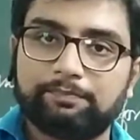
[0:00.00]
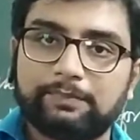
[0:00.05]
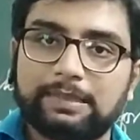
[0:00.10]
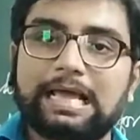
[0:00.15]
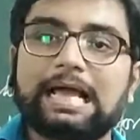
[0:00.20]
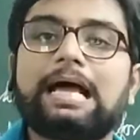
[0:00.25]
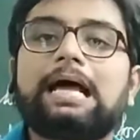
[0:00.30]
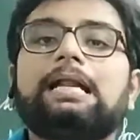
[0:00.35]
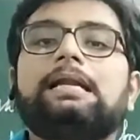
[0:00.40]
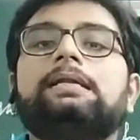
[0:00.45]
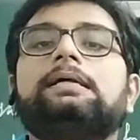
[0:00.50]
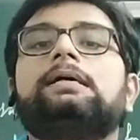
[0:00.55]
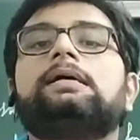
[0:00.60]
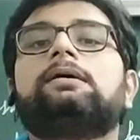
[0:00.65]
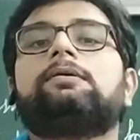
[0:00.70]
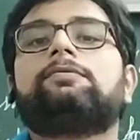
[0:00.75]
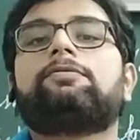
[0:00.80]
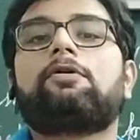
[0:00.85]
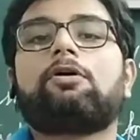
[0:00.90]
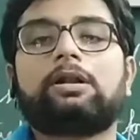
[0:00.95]

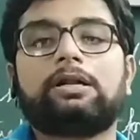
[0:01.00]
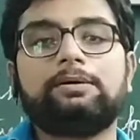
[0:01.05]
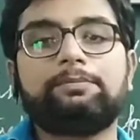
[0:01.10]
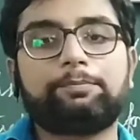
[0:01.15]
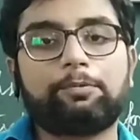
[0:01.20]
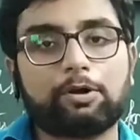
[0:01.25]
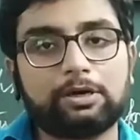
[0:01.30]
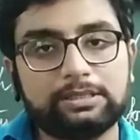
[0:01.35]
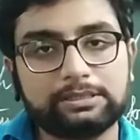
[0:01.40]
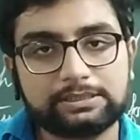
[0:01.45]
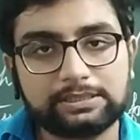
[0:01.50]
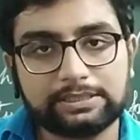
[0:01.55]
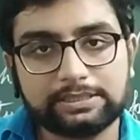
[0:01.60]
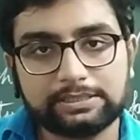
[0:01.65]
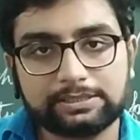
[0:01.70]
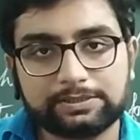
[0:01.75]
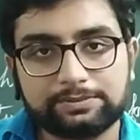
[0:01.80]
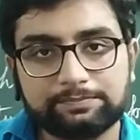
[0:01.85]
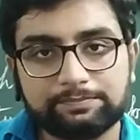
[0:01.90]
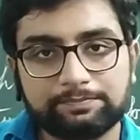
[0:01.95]
and foreign
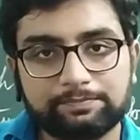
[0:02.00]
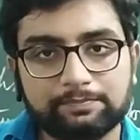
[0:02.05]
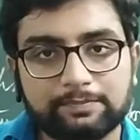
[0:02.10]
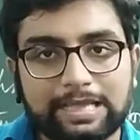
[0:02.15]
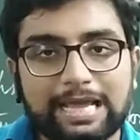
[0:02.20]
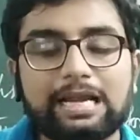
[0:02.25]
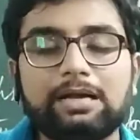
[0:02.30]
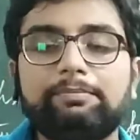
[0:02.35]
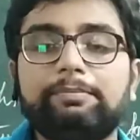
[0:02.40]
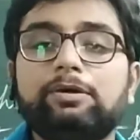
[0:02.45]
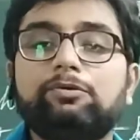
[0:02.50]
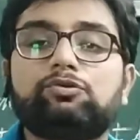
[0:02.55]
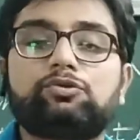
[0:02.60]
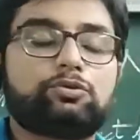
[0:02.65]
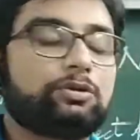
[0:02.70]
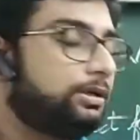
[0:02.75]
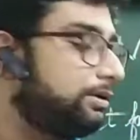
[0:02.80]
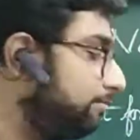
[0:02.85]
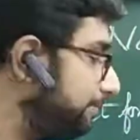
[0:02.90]
policies, and mutual